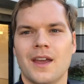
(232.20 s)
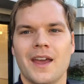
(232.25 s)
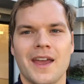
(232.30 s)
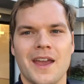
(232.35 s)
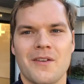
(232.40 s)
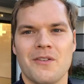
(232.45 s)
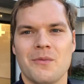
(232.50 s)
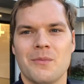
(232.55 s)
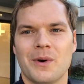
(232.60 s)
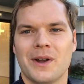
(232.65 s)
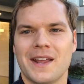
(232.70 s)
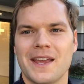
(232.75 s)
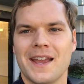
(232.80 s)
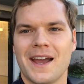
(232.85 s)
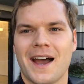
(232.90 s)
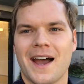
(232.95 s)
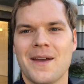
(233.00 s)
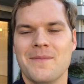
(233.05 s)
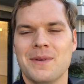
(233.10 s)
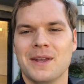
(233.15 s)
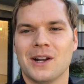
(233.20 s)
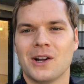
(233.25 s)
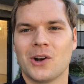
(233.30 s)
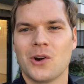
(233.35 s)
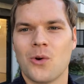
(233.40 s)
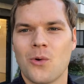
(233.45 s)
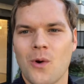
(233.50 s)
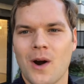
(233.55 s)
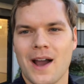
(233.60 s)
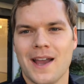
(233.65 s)
Hey everybody, I'm in a
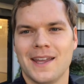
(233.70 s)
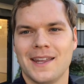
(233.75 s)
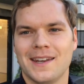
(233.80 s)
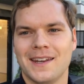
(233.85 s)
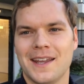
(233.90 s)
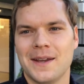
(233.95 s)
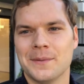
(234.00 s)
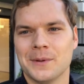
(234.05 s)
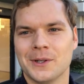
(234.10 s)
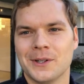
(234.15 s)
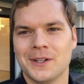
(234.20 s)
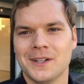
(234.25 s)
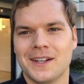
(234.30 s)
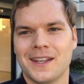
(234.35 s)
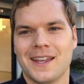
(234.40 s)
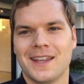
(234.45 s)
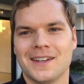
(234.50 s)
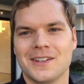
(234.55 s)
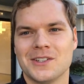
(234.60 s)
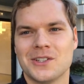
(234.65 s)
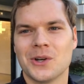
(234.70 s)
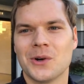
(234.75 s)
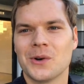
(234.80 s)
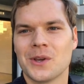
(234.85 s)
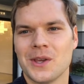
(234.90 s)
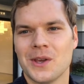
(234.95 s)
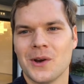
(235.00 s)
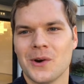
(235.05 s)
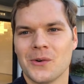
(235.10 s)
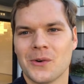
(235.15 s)
quiet neighborhood in
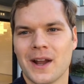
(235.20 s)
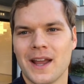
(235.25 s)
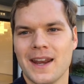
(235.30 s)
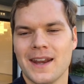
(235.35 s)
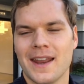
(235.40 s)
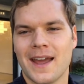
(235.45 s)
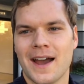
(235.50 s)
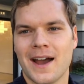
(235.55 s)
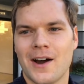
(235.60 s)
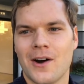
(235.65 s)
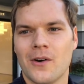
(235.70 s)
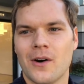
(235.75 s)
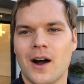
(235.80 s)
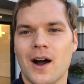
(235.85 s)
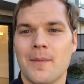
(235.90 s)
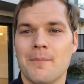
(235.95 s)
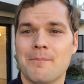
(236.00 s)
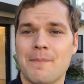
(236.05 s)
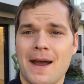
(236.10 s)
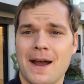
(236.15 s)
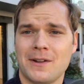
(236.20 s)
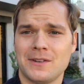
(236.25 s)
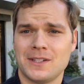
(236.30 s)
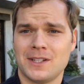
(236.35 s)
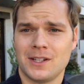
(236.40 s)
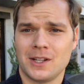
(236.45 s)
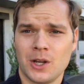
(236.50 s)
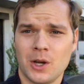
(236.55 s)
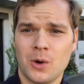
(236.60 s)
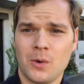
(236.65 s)
Tokyo right now, about
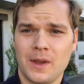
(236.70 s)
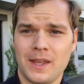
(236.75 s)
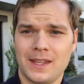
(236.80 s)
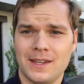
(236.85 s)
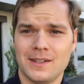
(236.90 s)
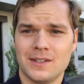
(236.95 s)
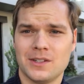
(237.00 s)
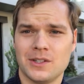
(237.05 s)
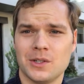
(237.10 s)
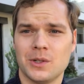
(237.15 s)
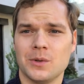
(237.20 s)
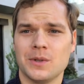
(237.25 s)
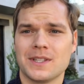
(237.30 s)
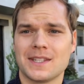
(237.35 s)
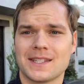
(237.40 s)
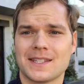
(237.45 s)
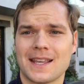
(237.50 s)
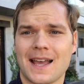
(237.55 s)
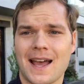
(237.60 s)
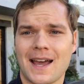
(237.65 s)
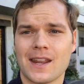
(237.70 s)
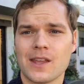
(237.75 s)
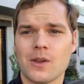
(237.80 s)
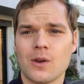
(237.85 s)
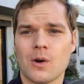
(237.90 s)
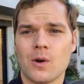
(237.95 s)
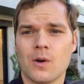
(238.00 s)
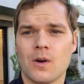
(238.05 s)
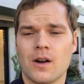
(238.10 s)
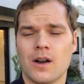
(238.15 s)
to go into
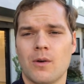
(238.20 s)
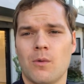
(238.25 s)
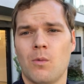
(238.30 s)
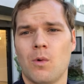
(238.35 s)
Sadio,